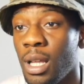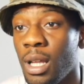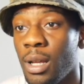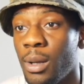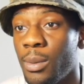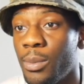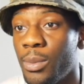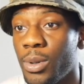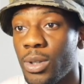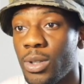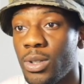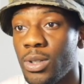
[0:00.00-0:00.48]

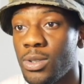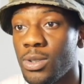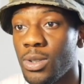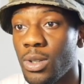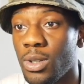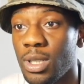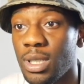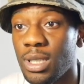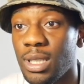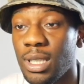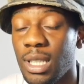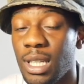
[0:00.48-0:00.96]
because
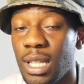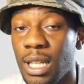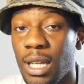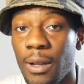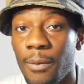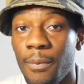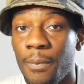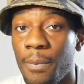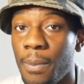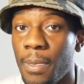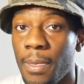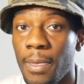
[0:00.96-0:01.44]
honestly,
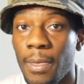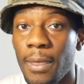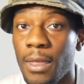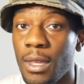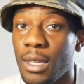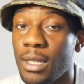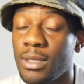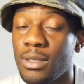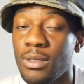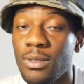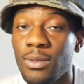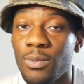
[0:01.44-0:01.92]

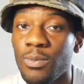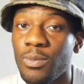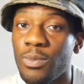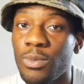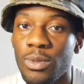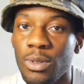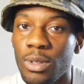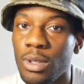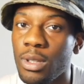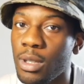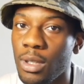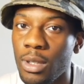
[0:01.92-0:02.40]
it's
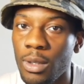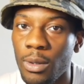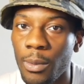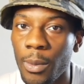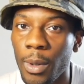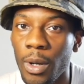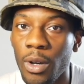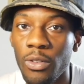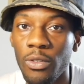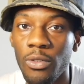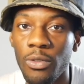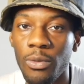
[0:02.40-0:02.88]
the
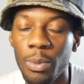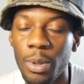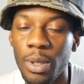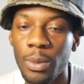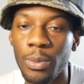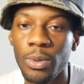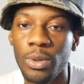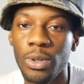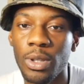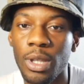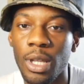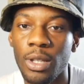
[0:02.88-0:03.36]
amount of
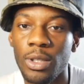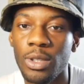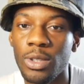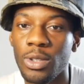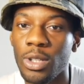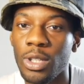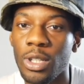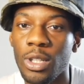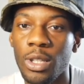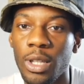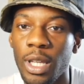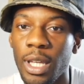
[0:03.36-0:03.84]
people that you're
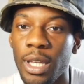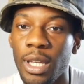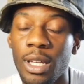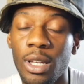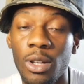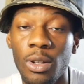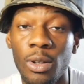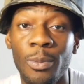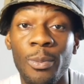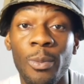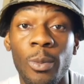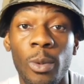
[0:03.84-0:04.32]
going to hear
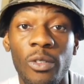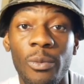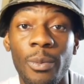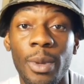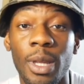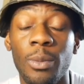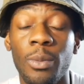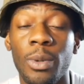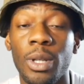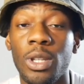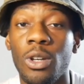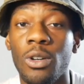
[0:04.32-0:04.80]
have
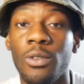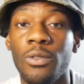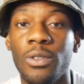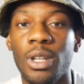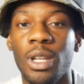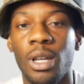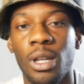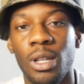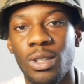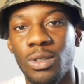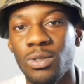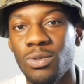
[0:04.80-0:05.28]
made money
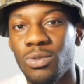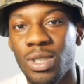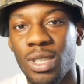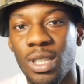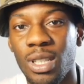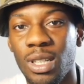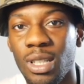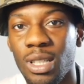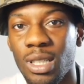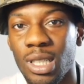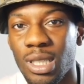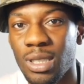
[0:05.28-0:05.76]
overnight is
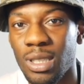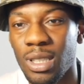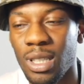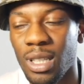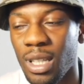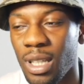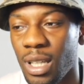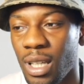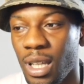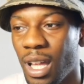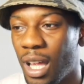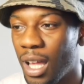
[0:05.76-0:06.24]
ridiculous.
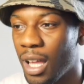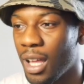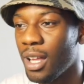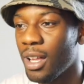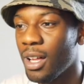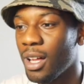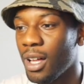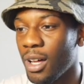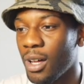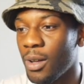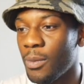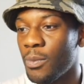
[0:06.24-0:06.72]

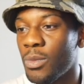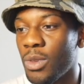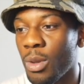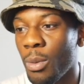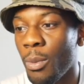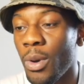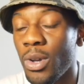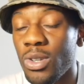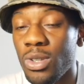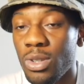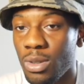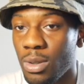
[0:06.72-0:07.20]
The
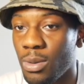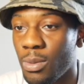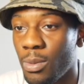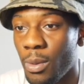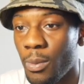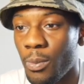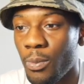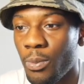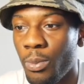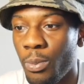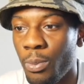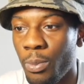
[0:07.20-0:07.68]
most
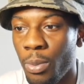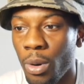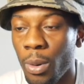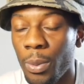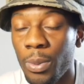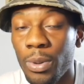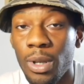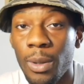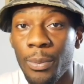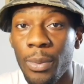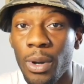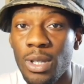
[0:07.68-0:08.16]

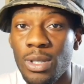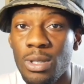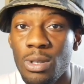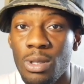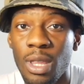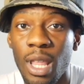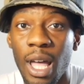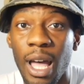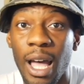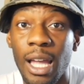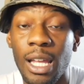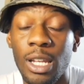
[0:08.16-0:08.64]
popular person
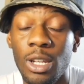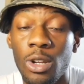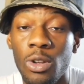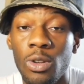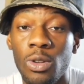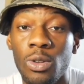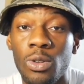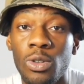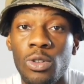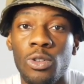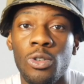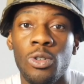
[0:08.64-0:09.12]
that I know
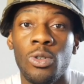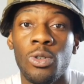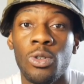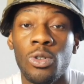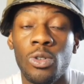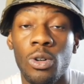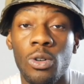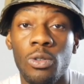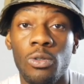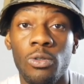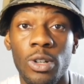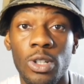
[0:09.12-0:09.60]
who
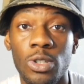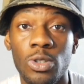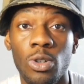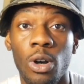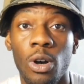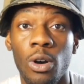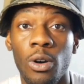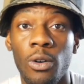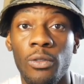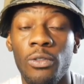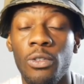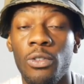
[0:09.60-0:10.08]
got rich
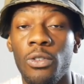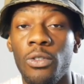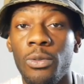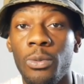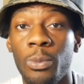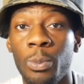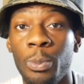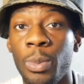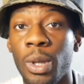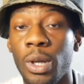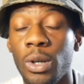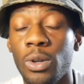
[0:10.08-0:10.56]
off of
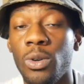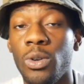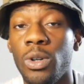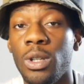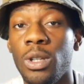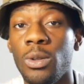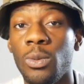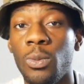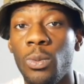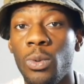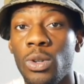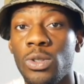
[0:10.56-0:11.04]

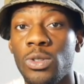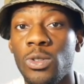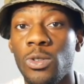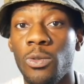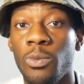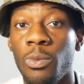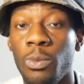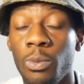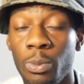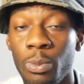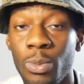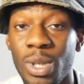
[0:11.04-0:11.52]
Bitcoin was
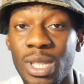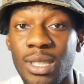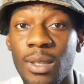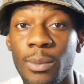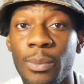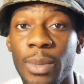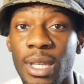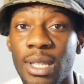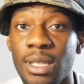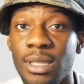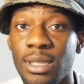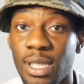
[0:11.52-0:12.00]
Mr.
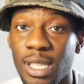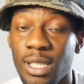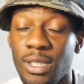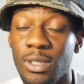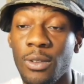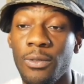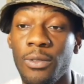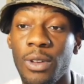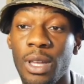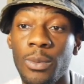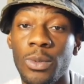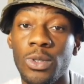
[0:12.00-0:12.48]
Beast. He's
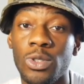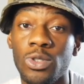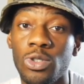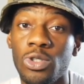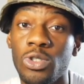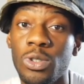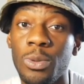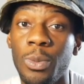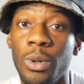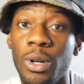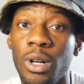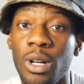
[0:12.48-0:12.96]
a famous
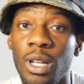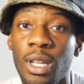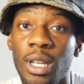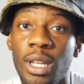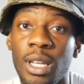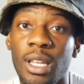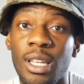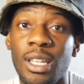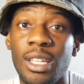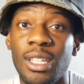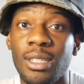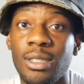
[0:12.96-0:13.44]
YouTuber.
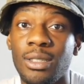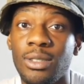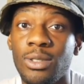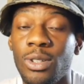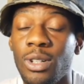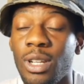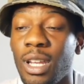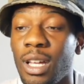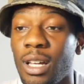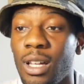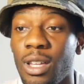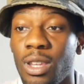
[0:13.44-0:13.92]
He's
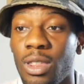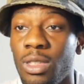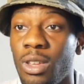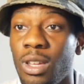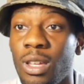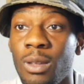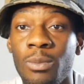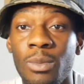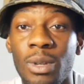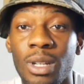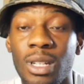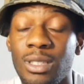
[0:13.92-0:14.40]
got like
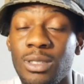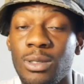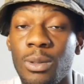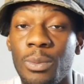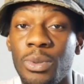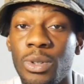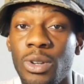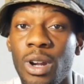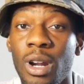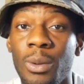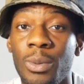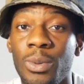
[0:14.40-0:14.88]
30 million
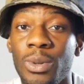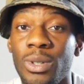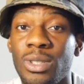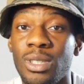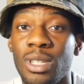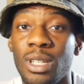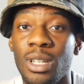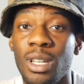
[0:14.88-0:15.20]
subscribers.